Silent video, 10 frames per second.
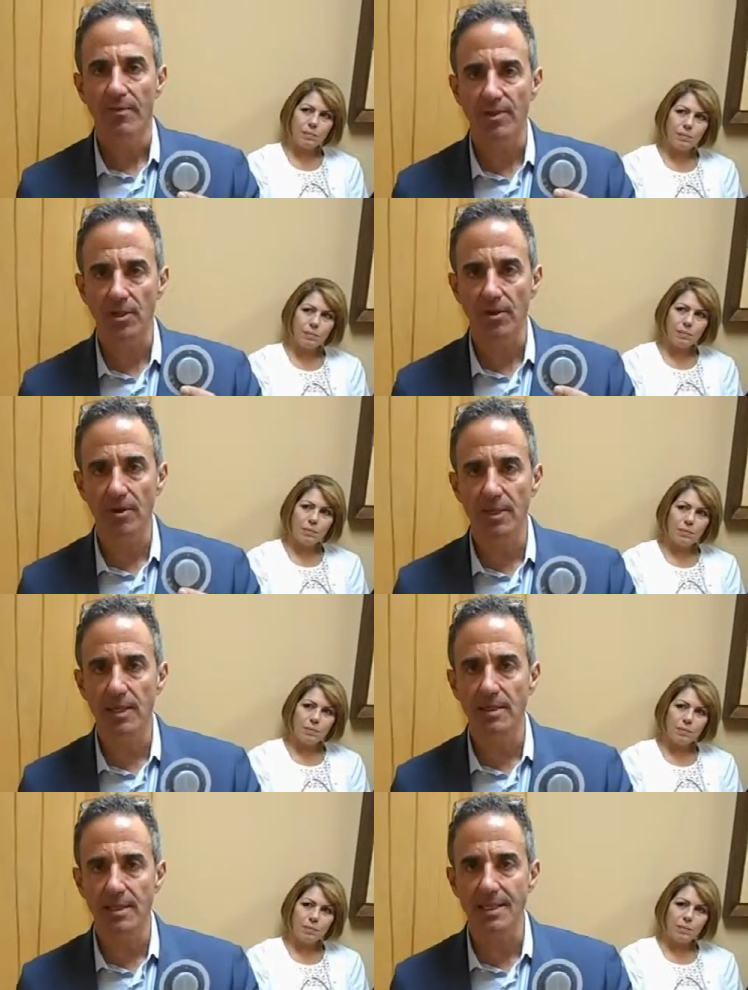Speaker 1: If it's a
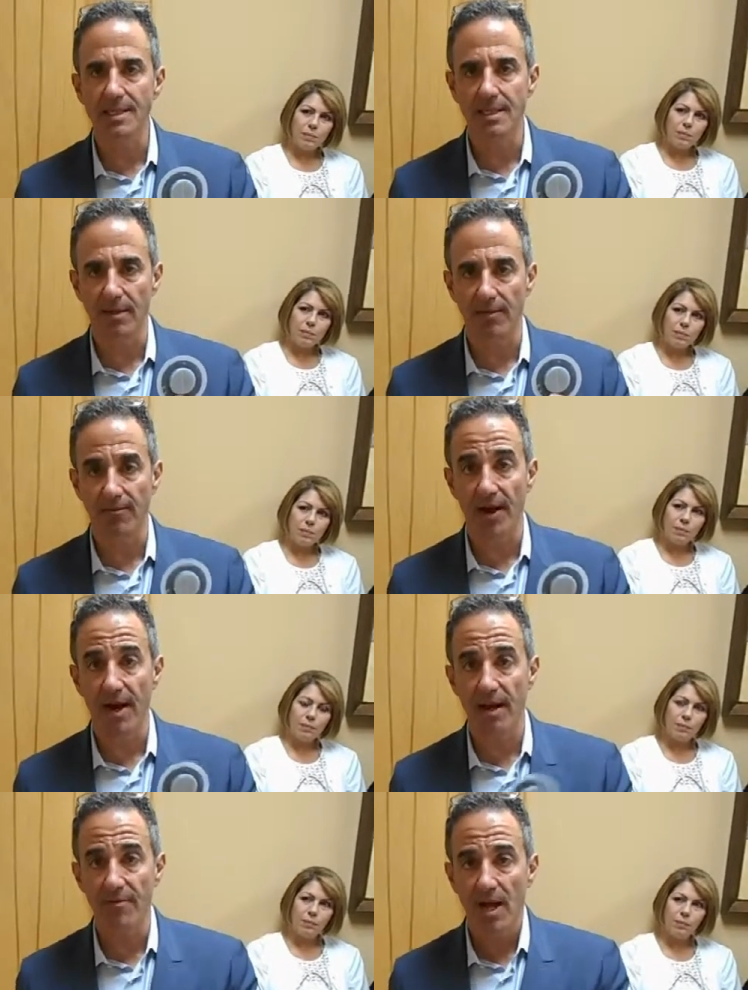herniated disc at L
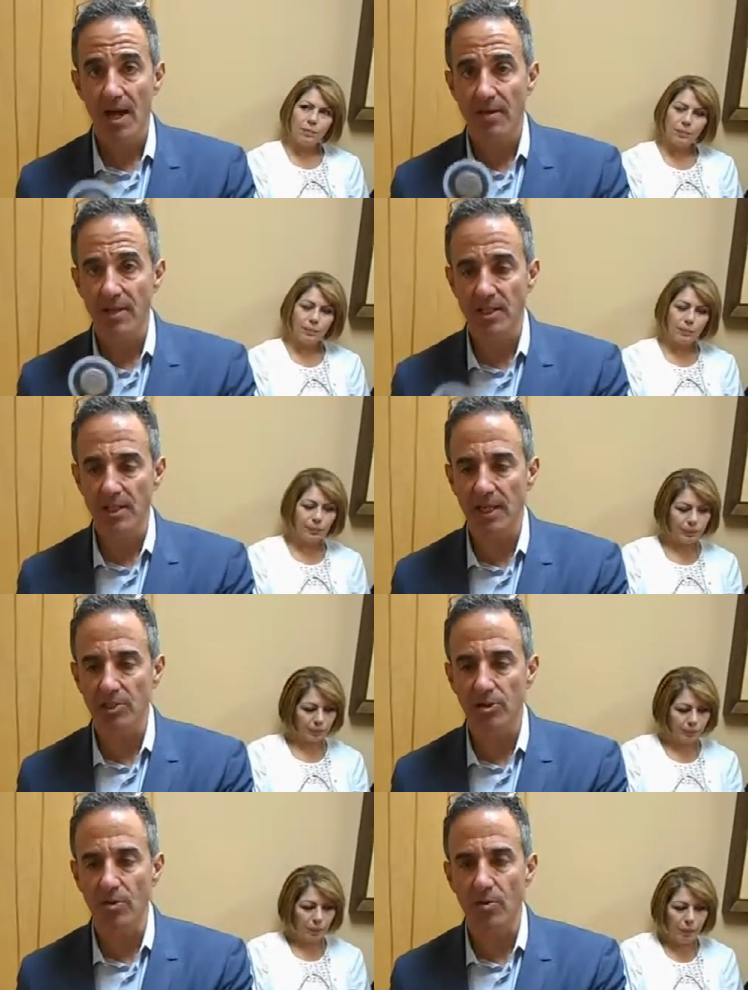five, this
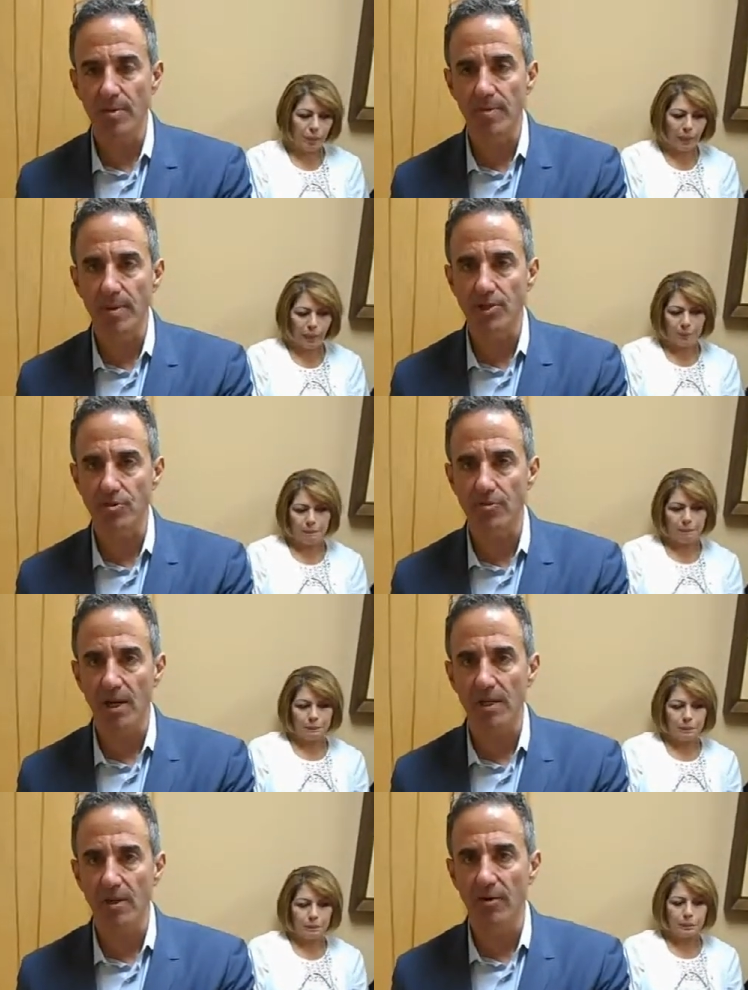electrode would be placed
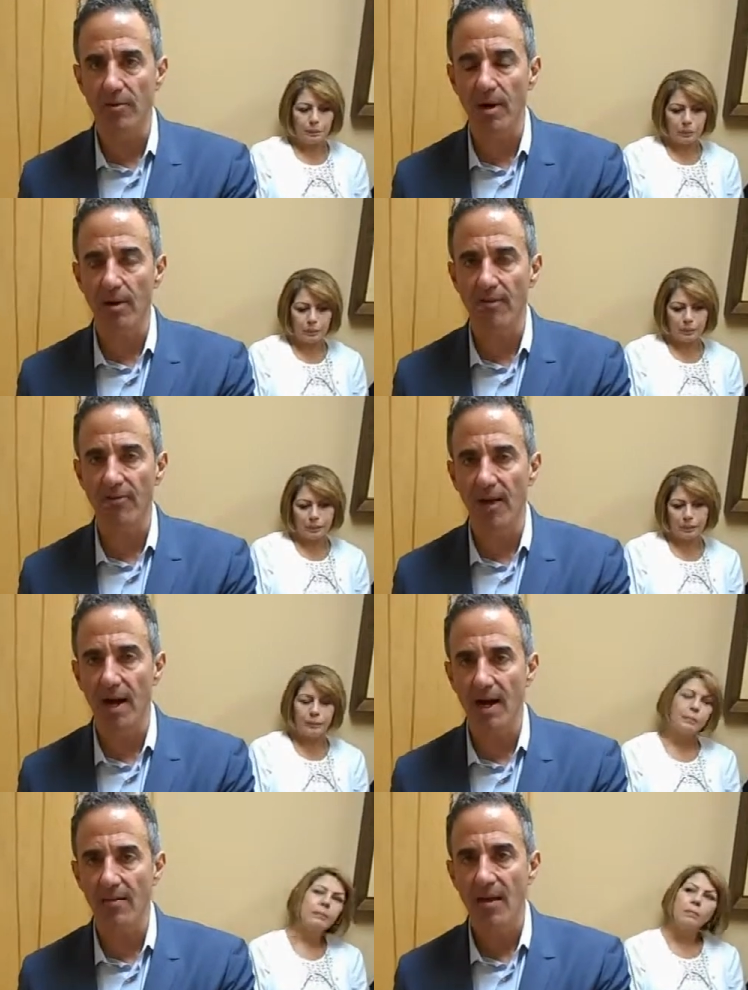directly over L
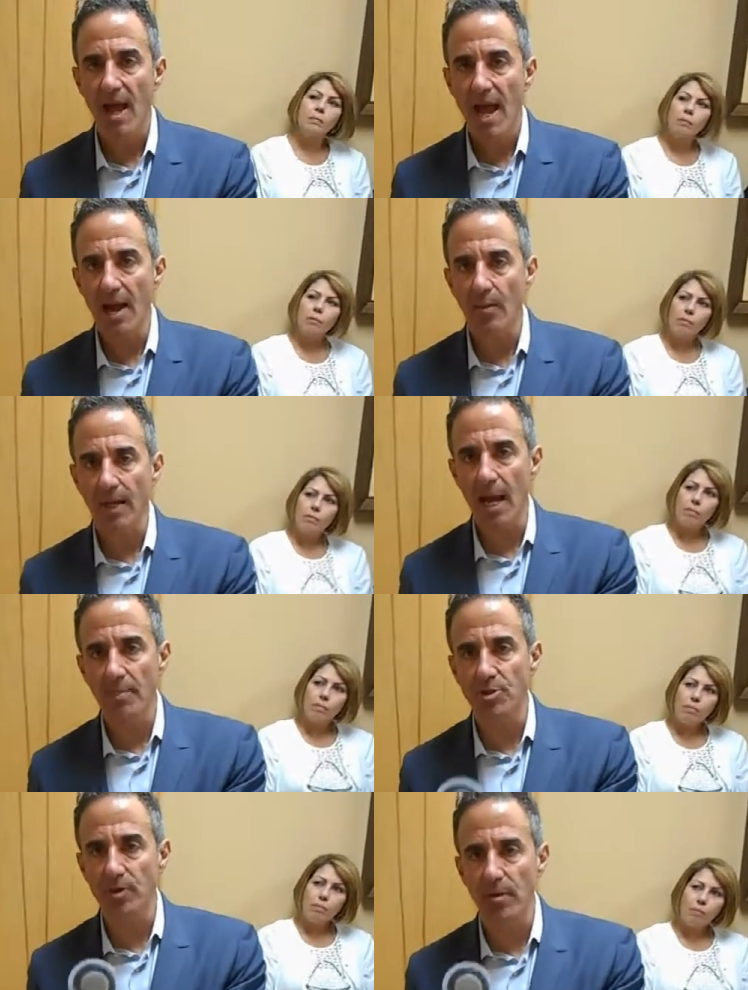five, and we're
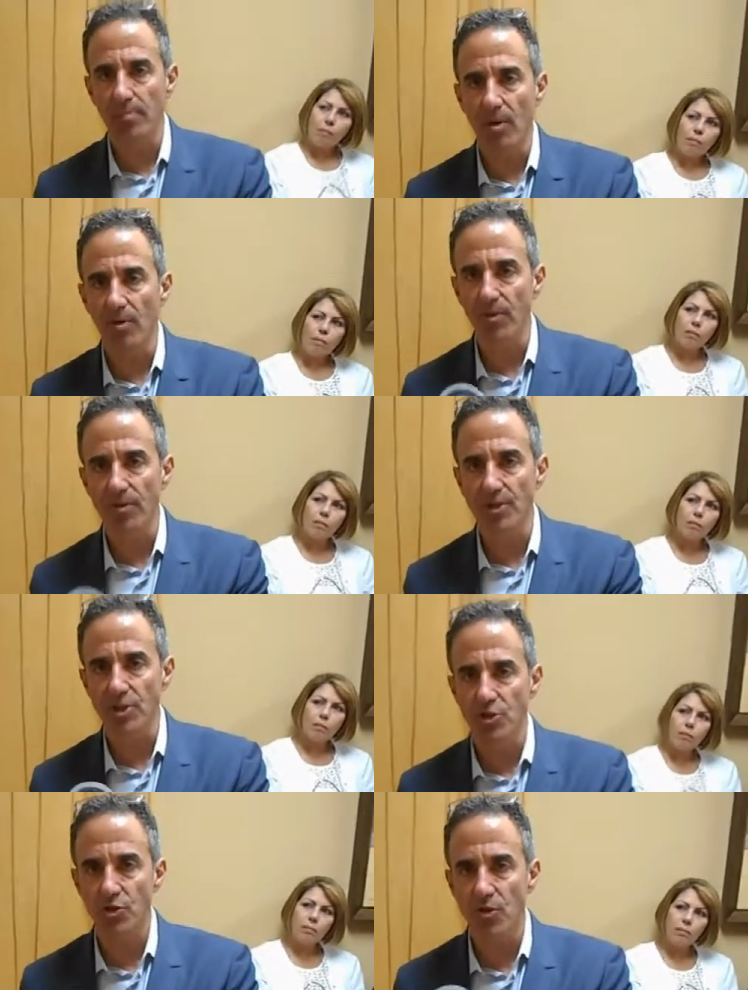capturing both
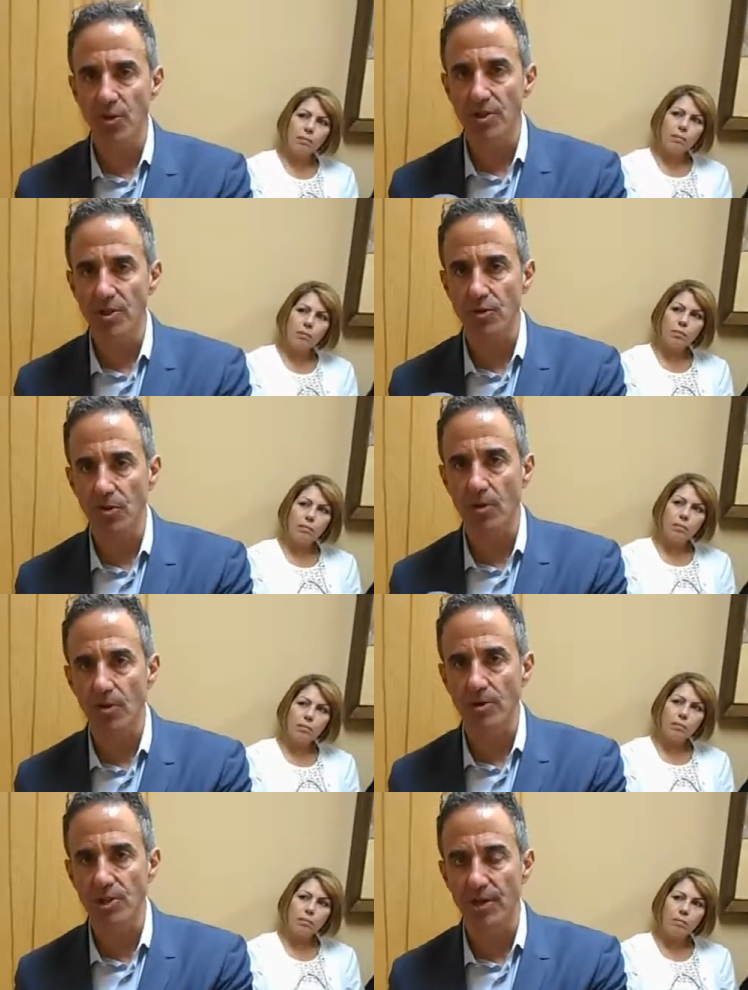the source or
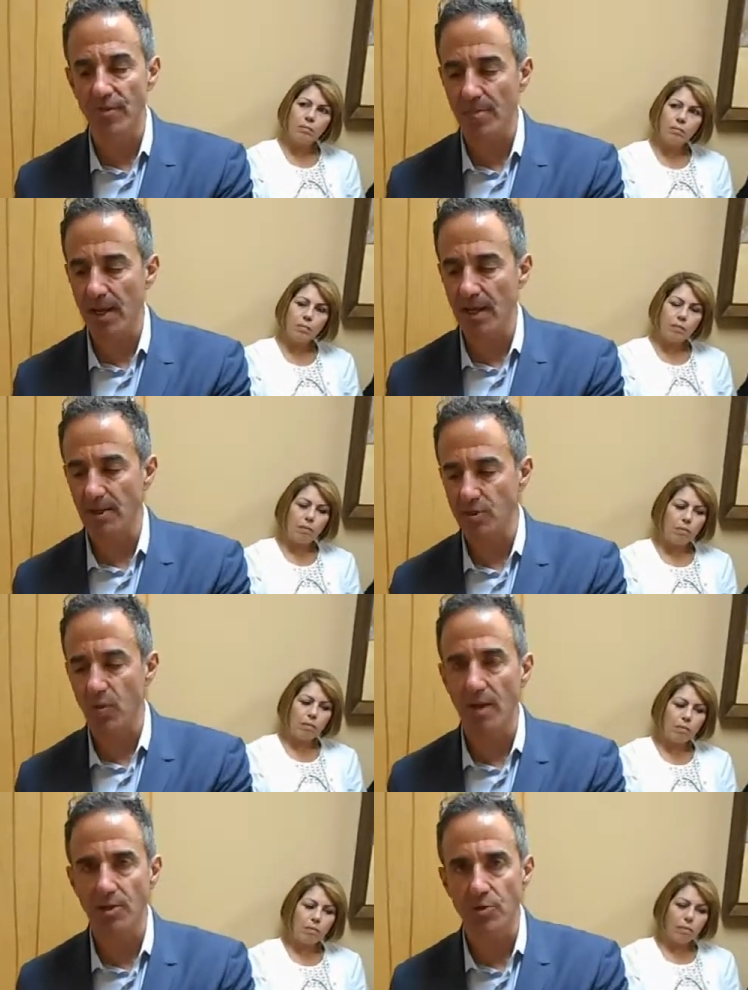origin of the pain
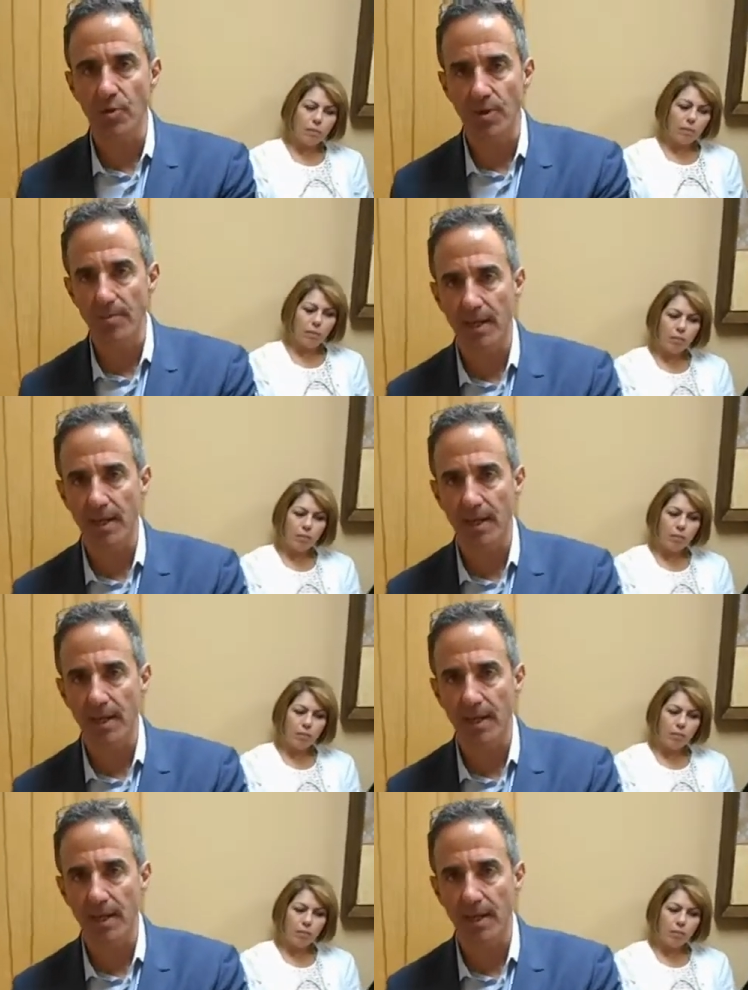as well as where the